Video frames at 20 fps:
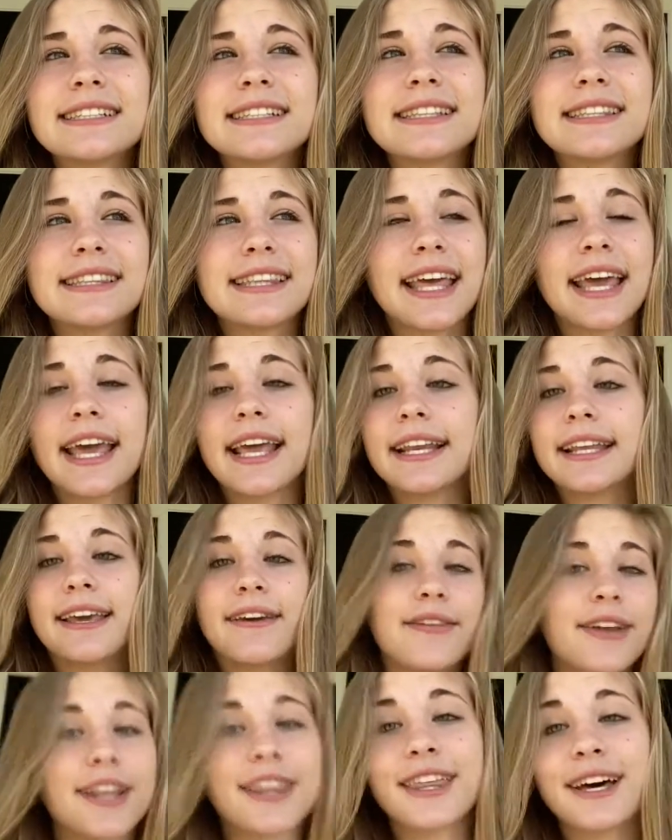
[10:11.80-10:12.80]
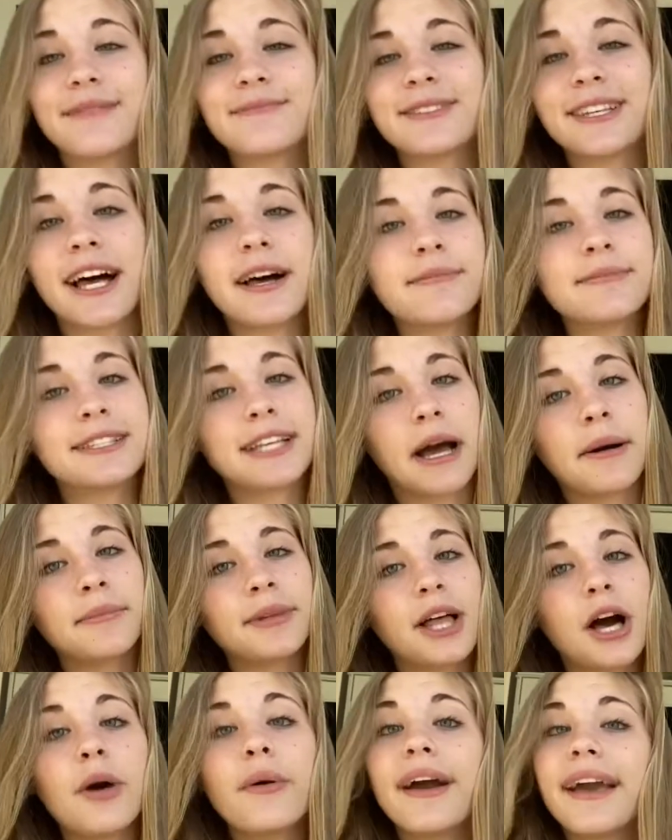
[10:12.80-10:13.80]
then give it a thumbs up down
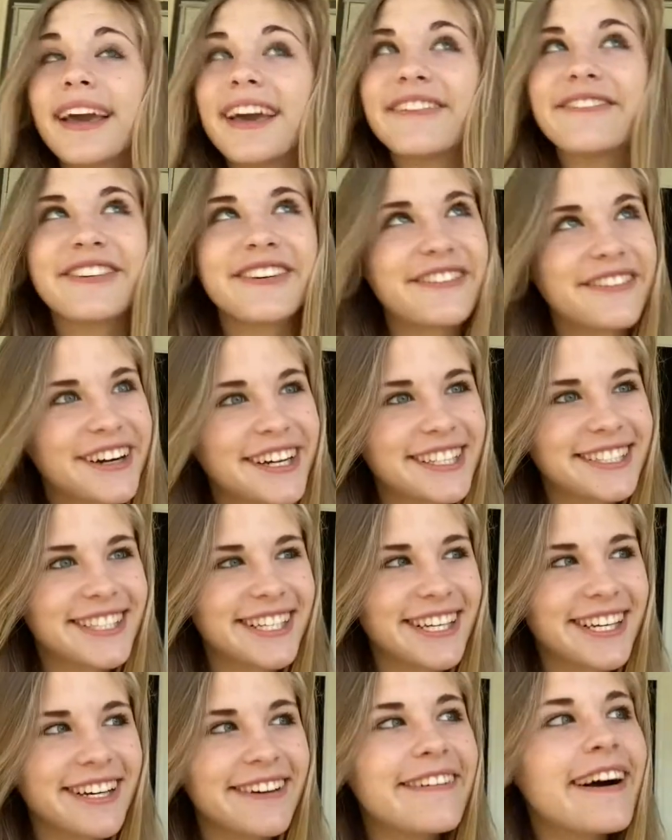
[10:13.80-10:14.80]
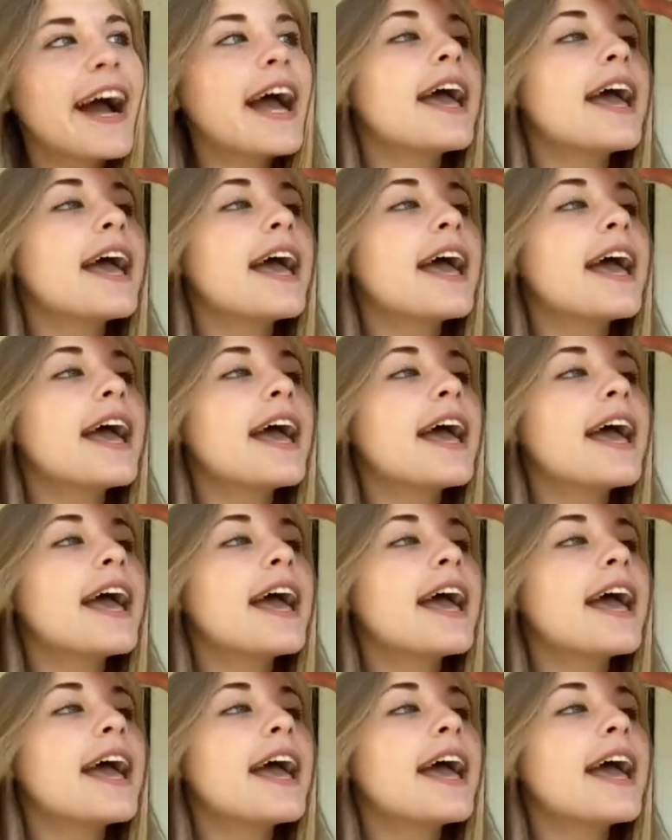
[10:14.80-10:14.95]
below if you want to.